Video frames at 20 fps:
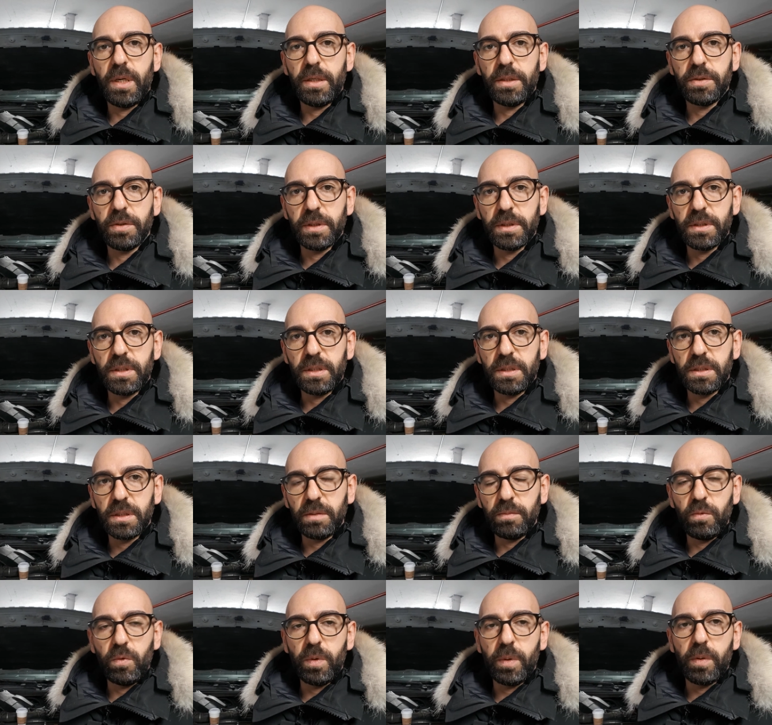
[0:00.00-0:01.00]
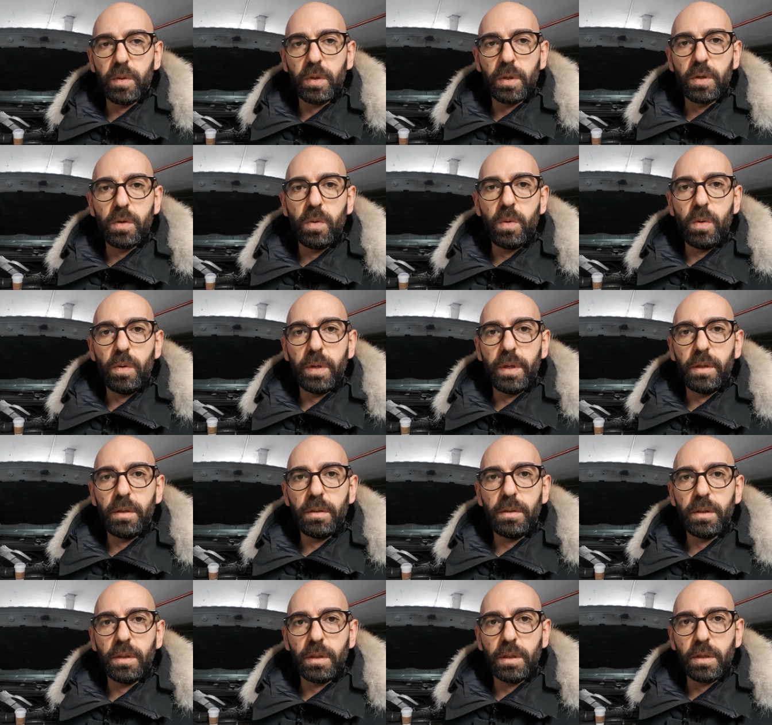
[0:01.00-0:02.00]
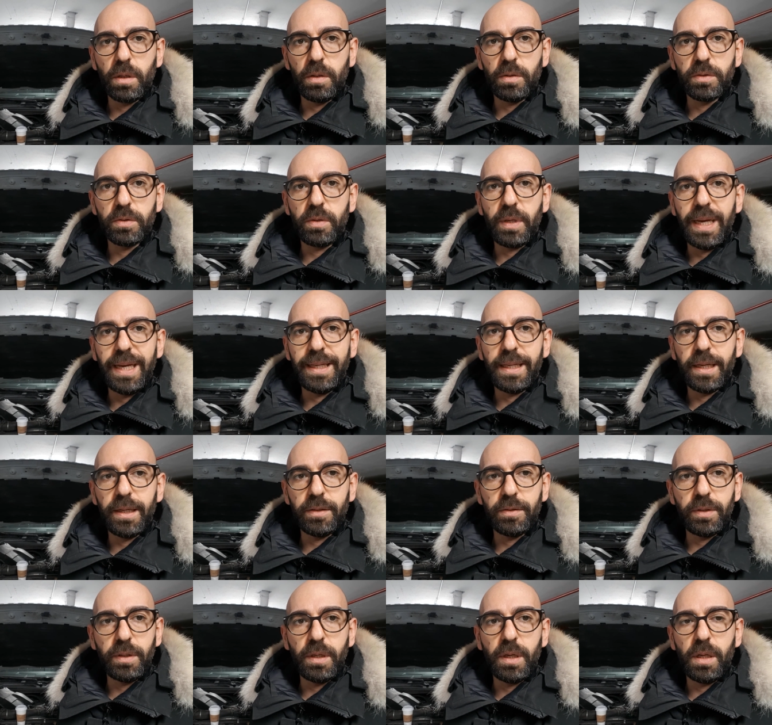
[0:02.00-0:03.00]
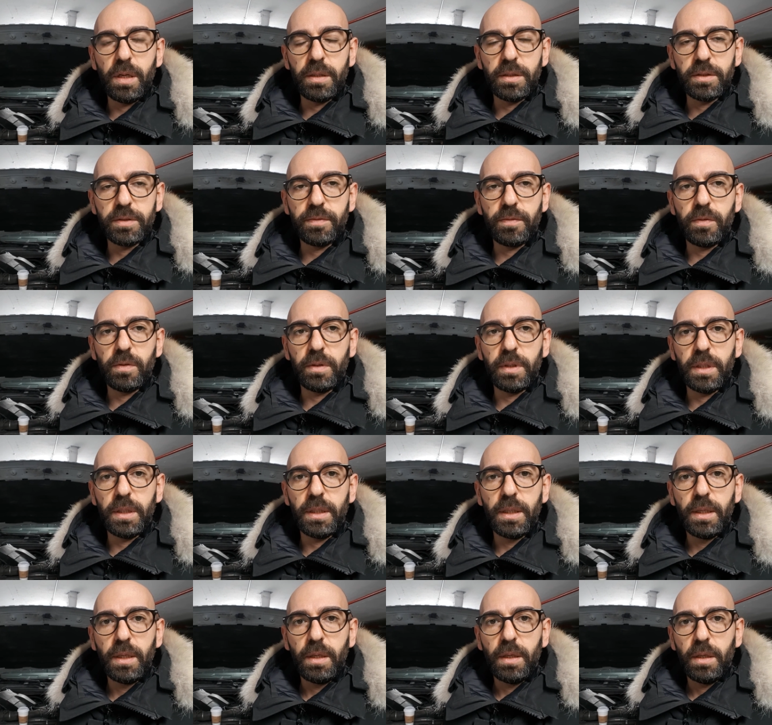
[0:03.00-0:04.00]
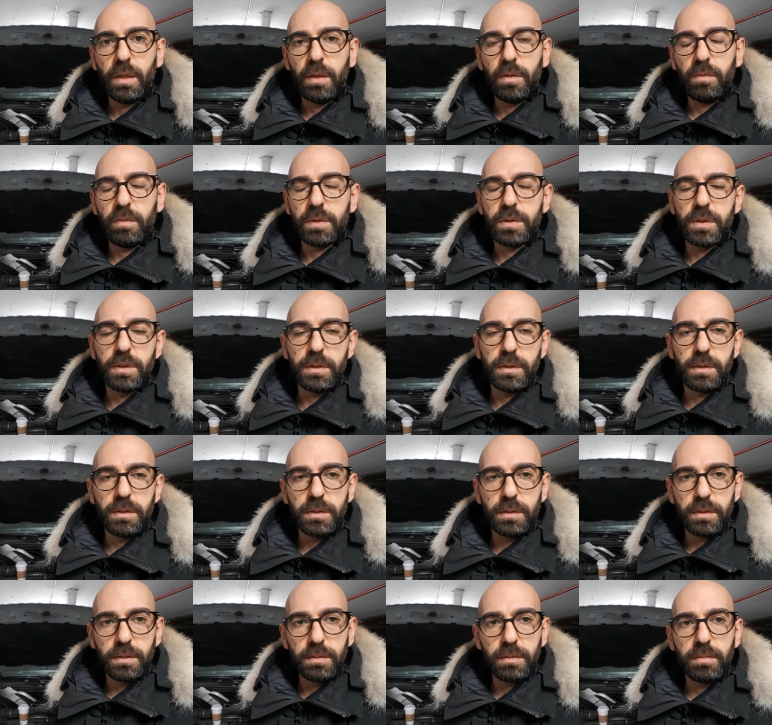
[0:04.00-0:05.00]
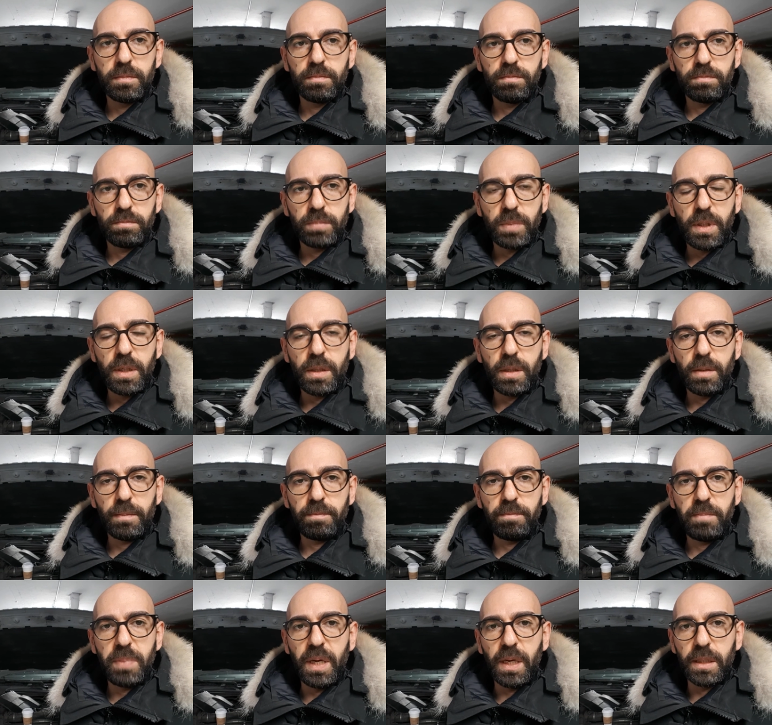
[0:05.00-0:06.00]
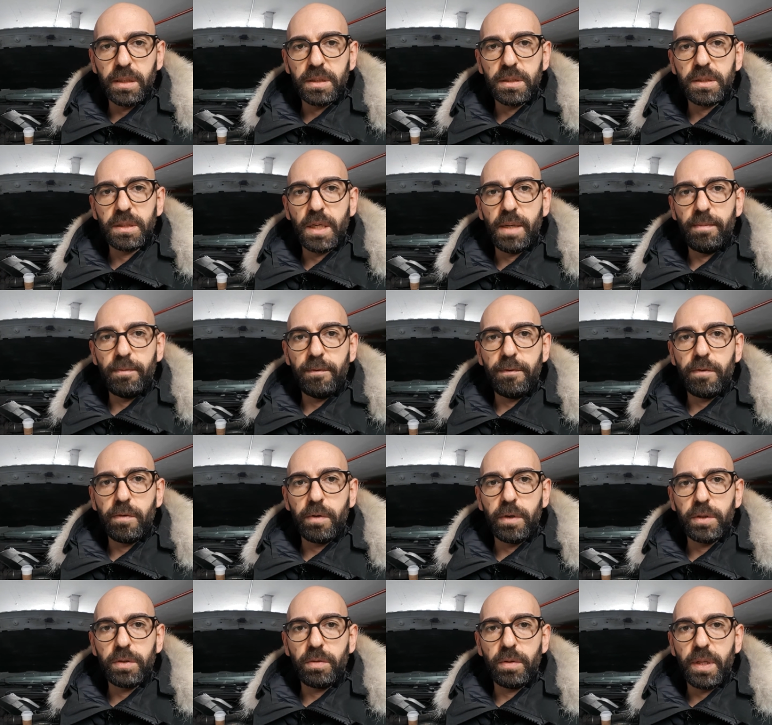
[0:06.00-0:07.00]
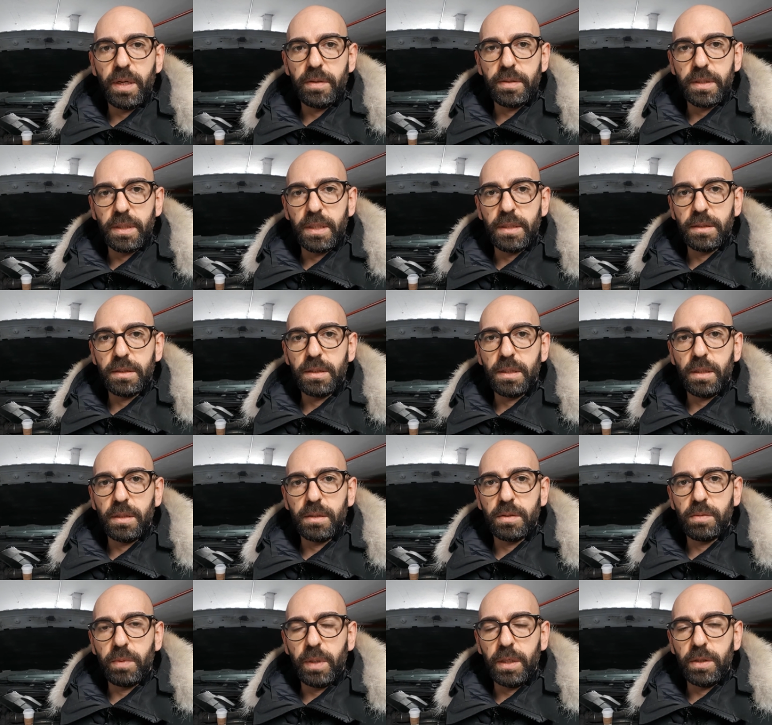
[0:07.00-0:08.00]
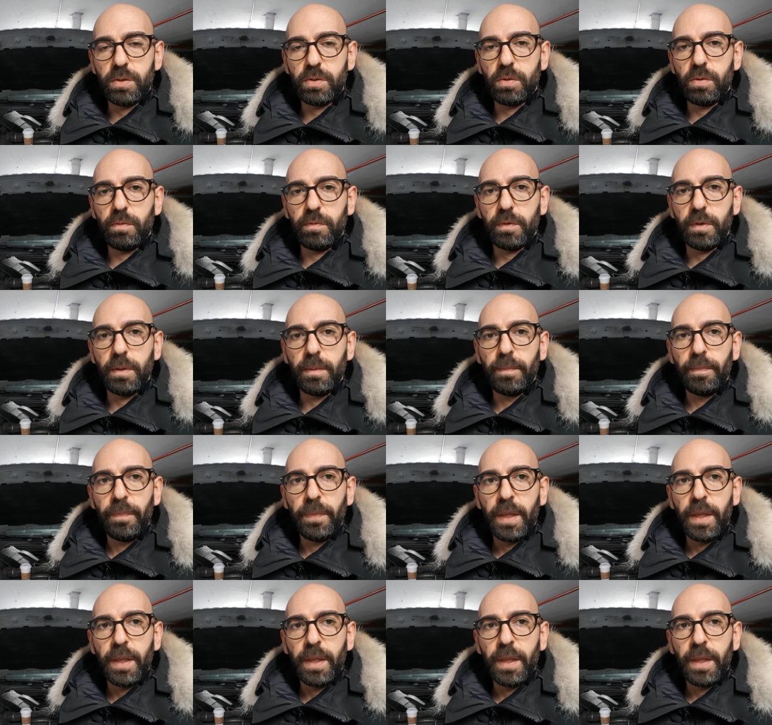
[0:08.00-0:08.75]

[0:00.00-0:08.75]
monitoring system, we were quoted close to $800 for it, which is a big sum for a 2006 Range Rover.